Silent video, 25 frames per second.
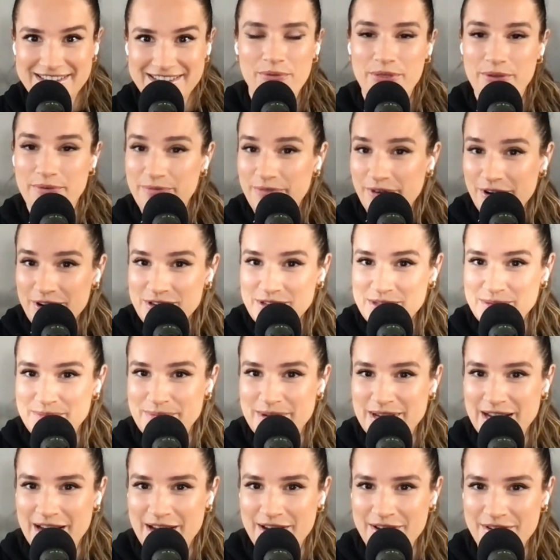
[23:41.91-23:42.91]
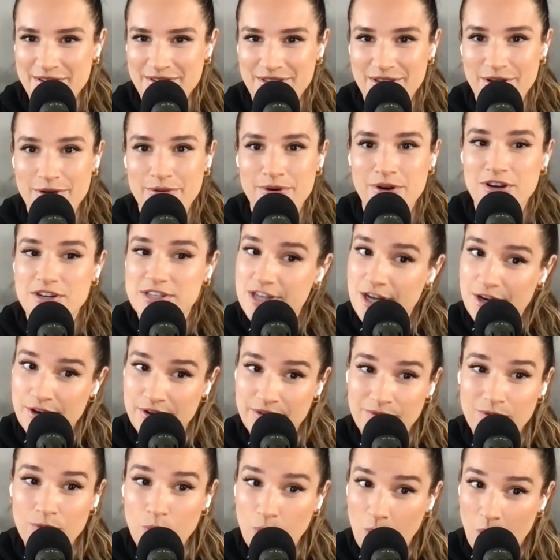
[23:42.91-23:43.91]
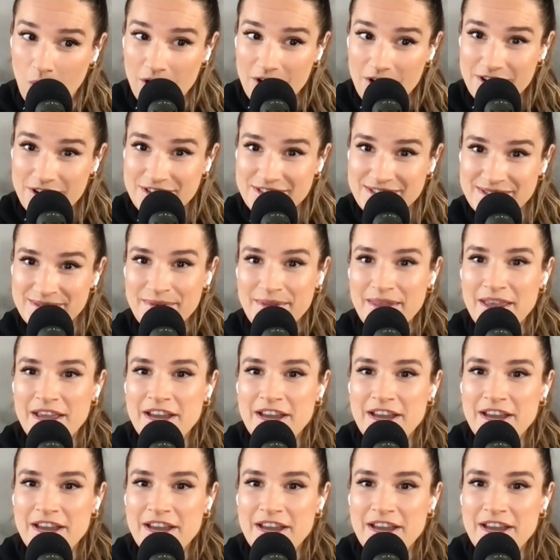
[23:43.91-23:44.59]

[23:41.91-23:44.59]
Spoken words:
The first being there were a ton of wars.